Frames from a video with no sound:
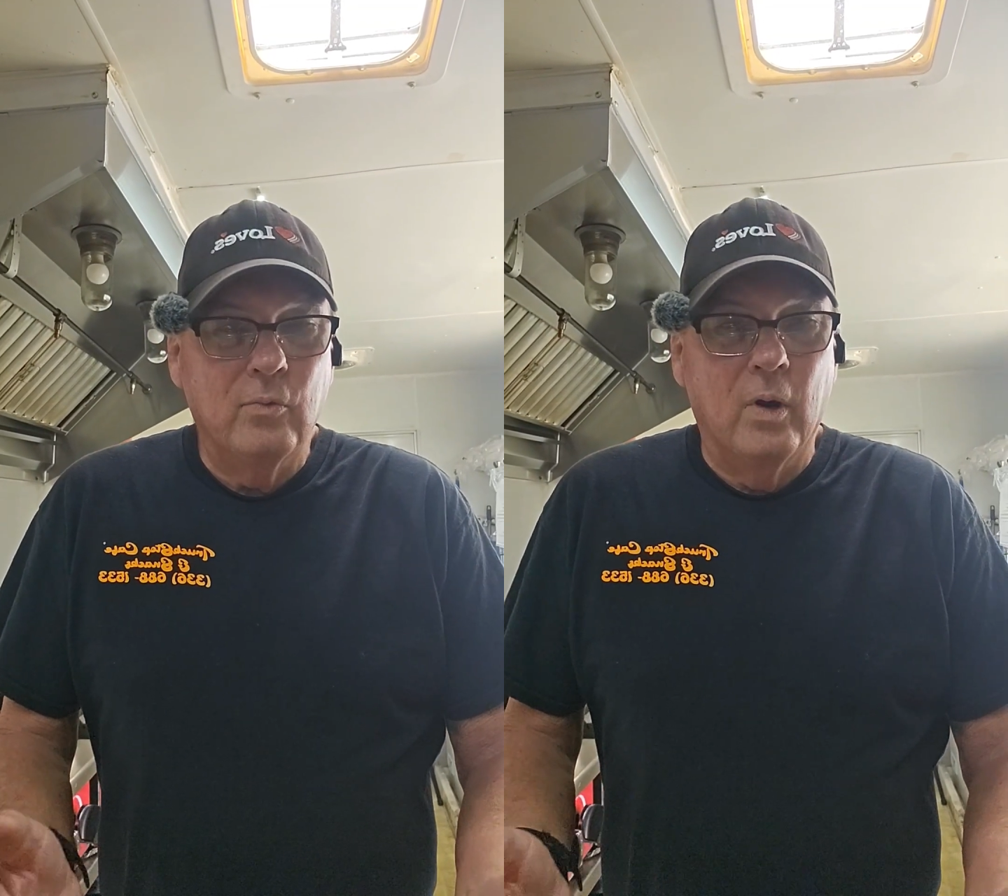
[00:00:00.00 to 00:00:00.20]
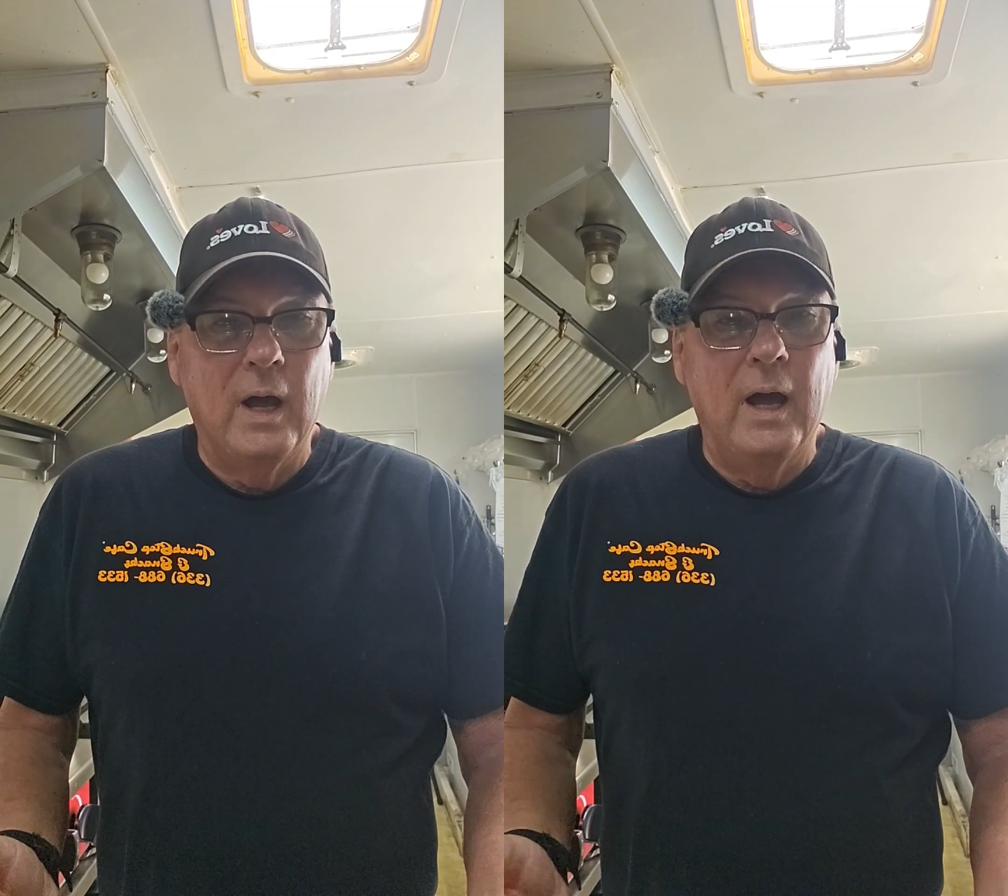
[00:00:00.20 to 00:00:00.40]

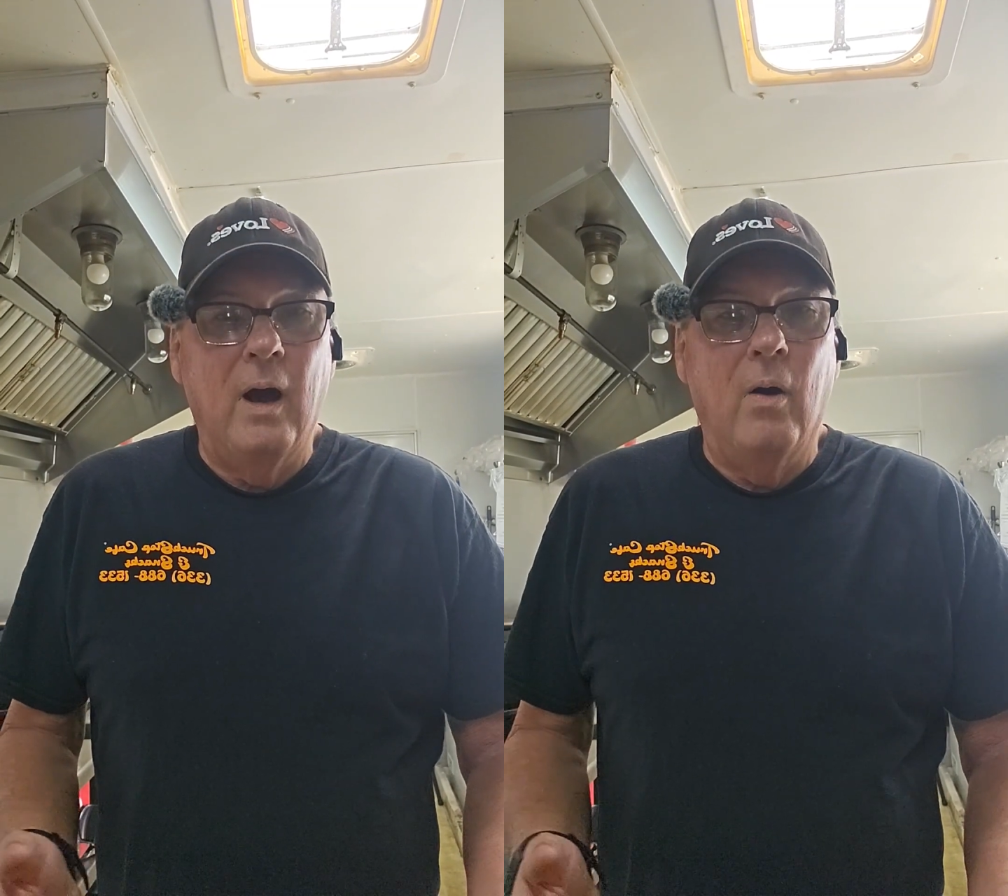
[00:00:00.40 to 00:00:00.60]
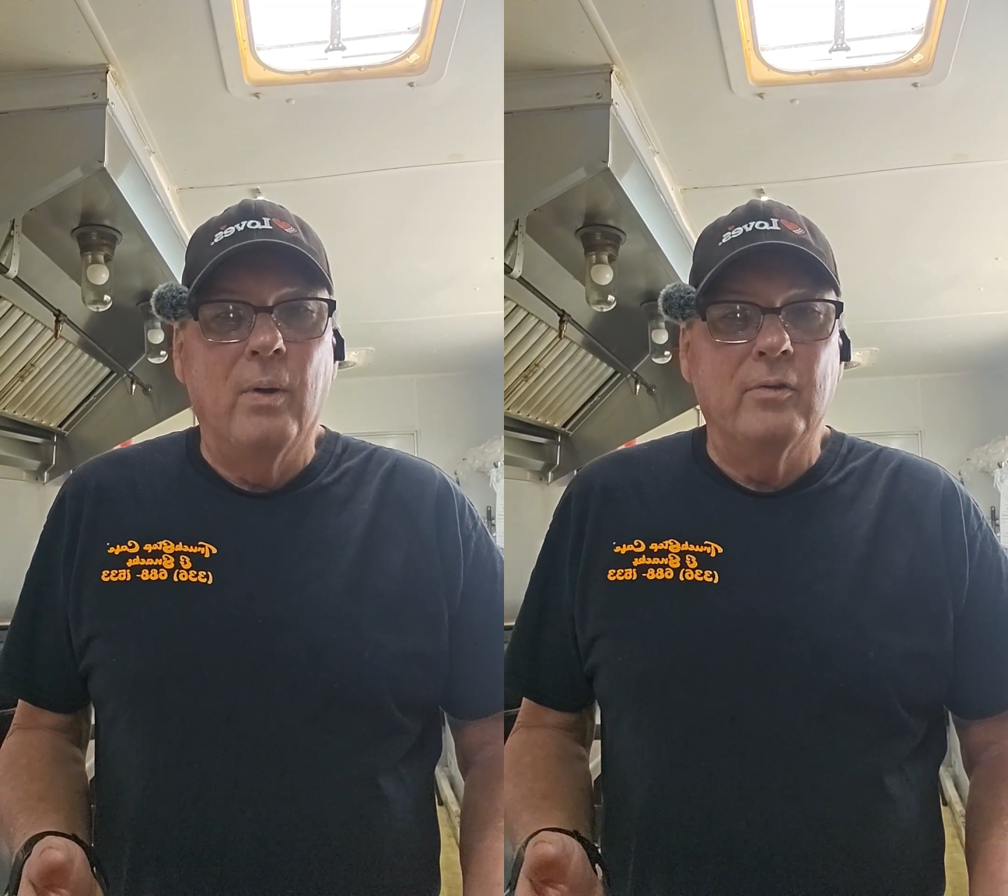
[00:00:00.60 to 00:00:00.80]
That's what
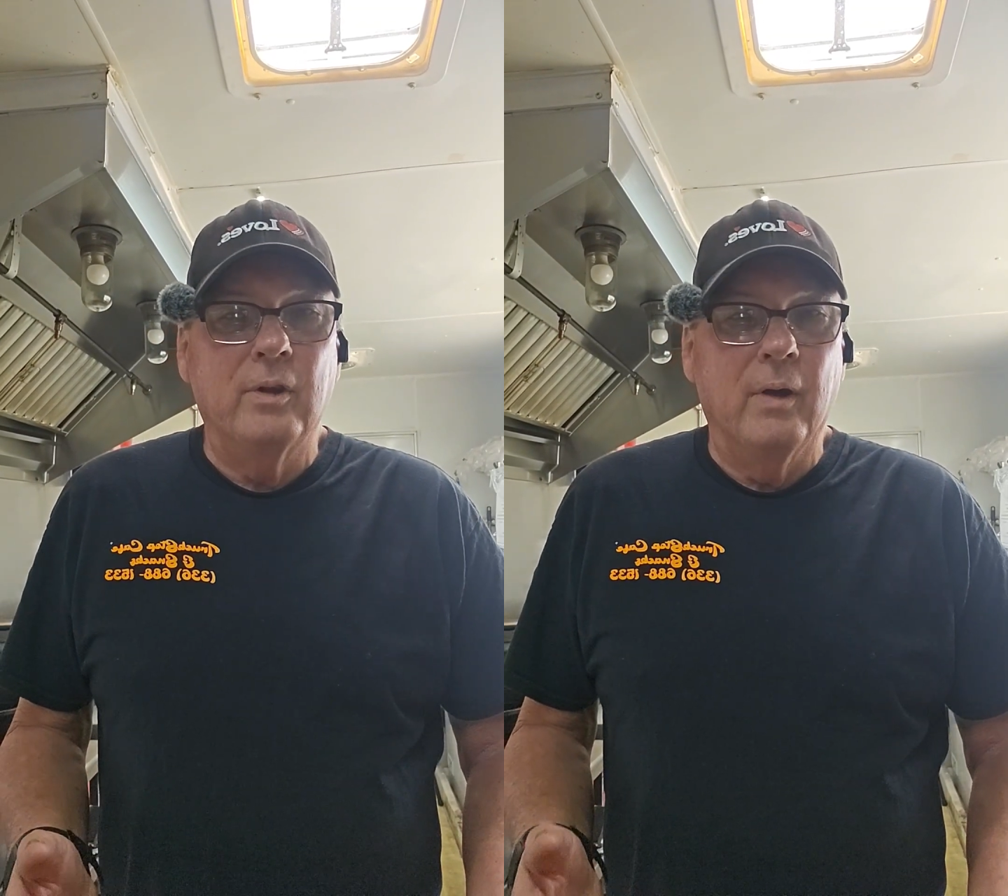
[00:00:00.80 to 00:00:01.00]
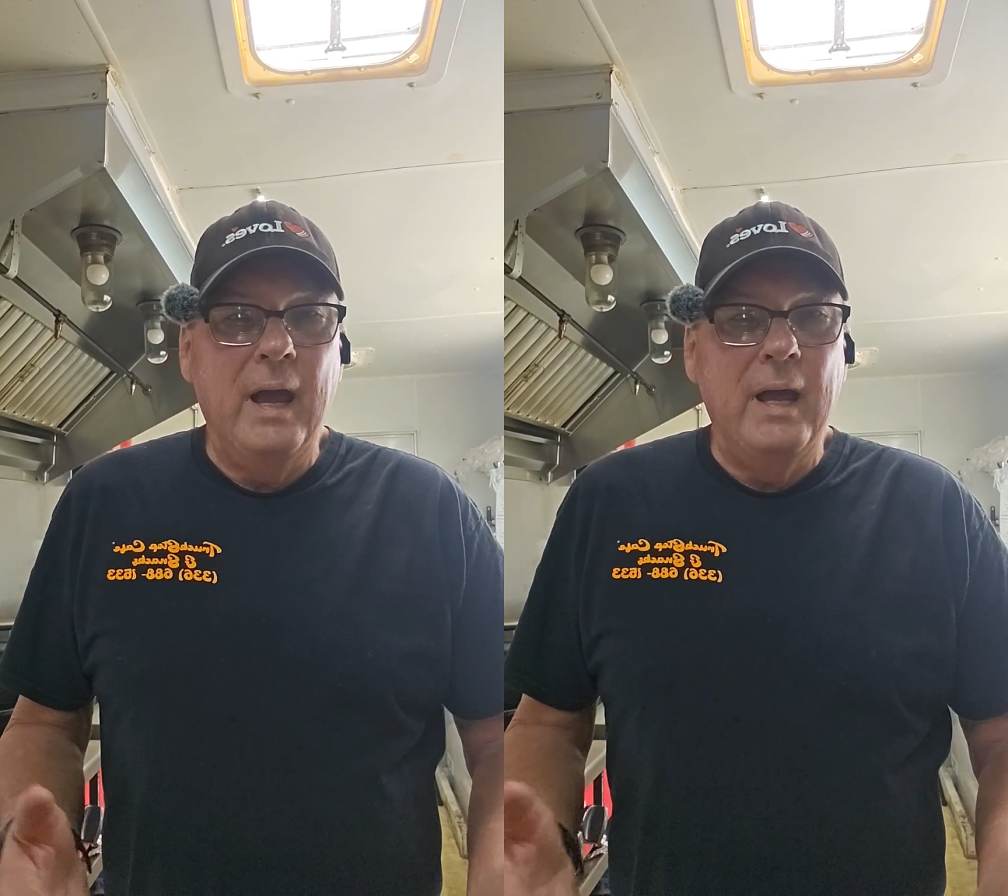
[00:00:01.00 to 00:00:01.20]
I
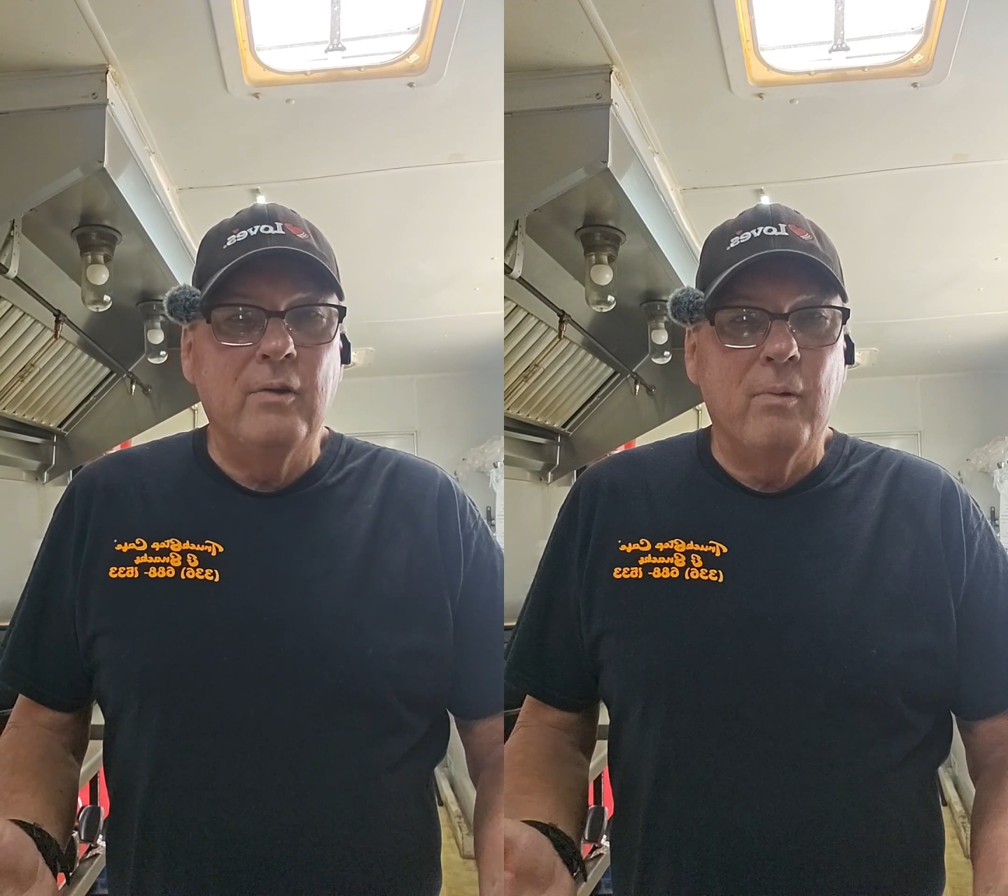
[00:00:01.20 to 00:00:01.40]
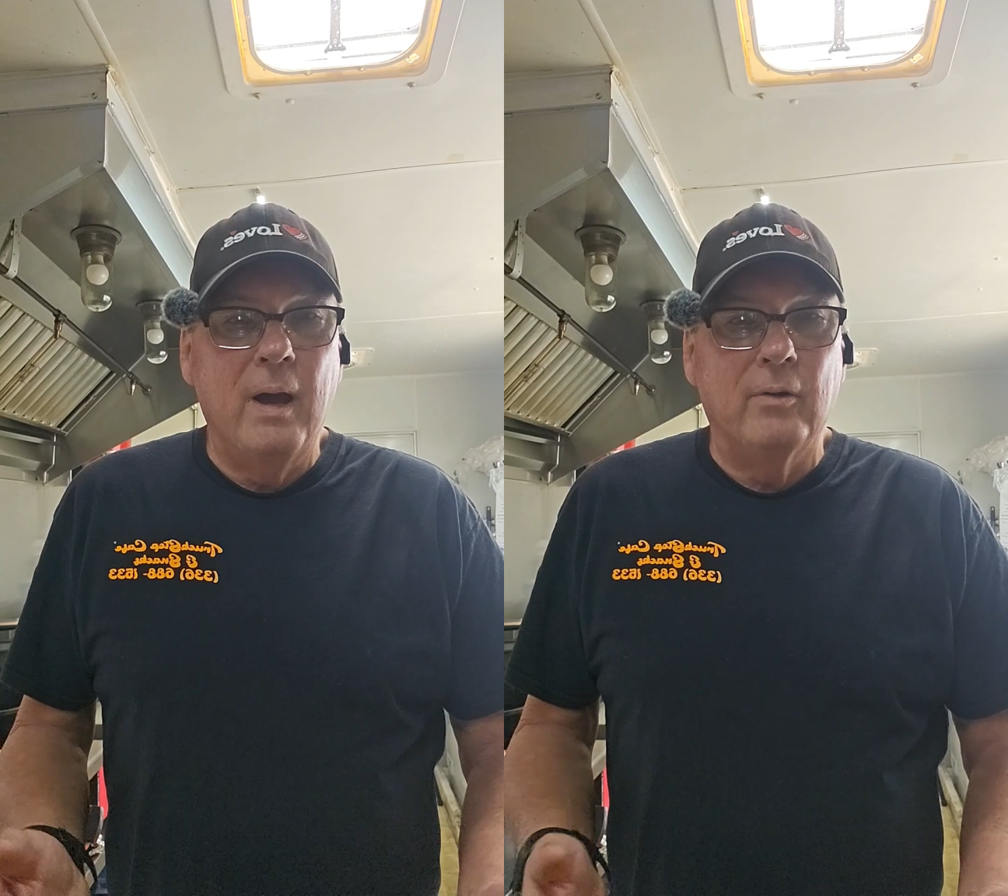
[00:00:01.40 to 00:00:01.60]
always hear,
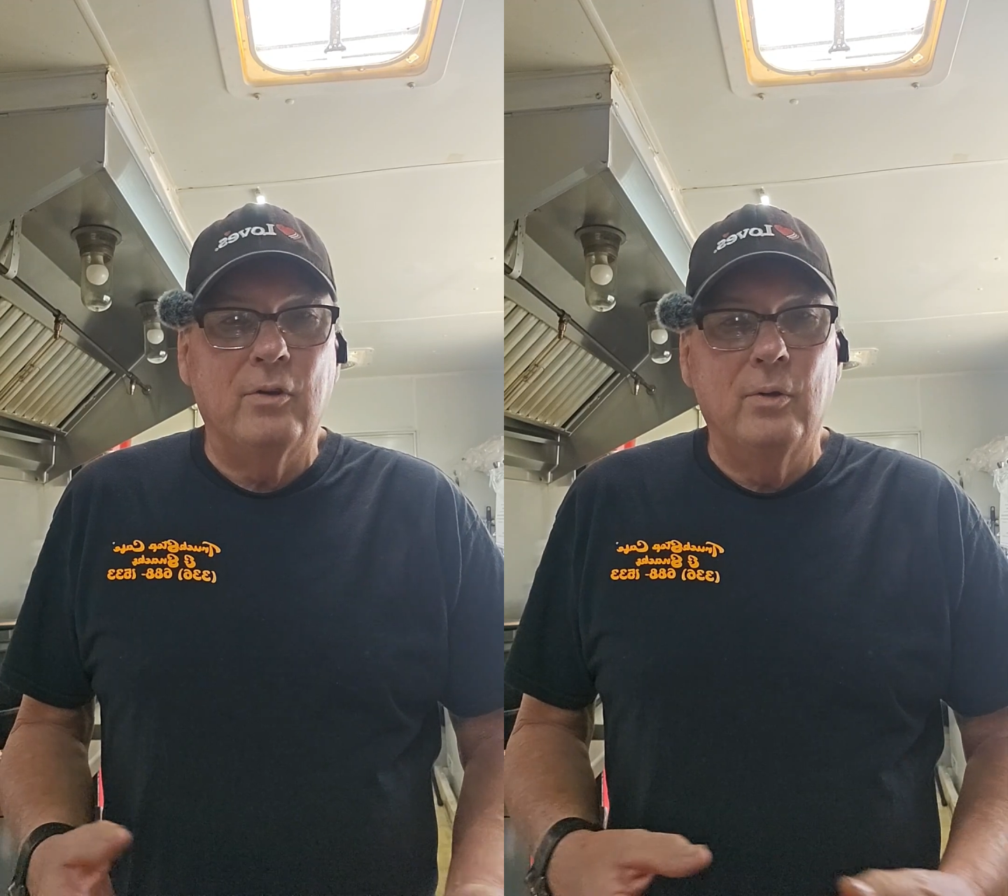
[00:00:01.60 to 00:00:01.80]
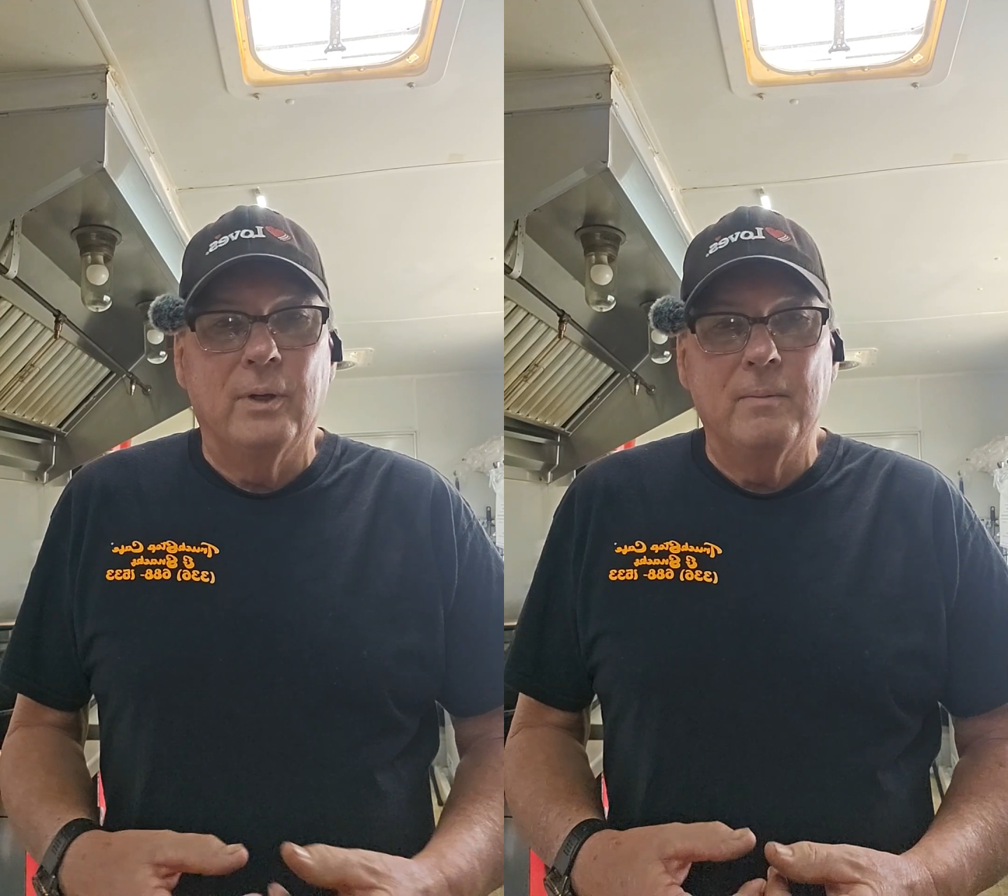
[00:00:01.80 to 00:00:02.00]
add
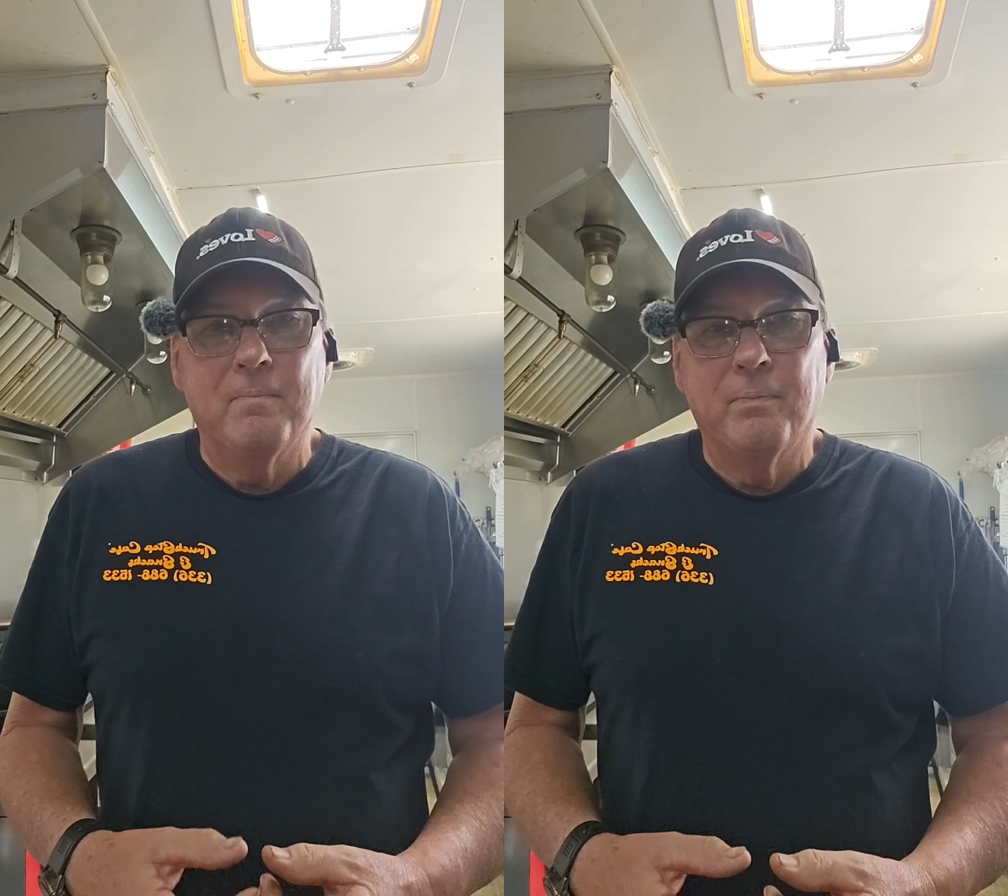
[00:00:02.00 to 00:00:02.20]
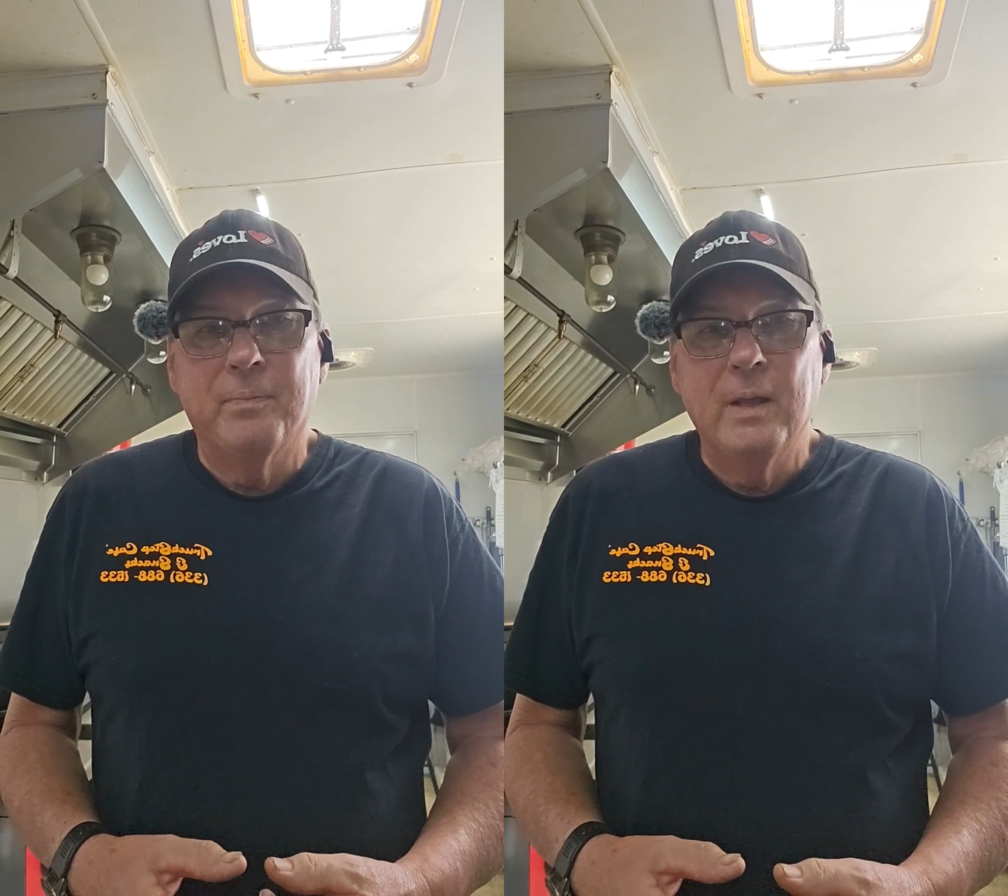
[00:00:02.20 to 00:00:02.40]
kraut to it.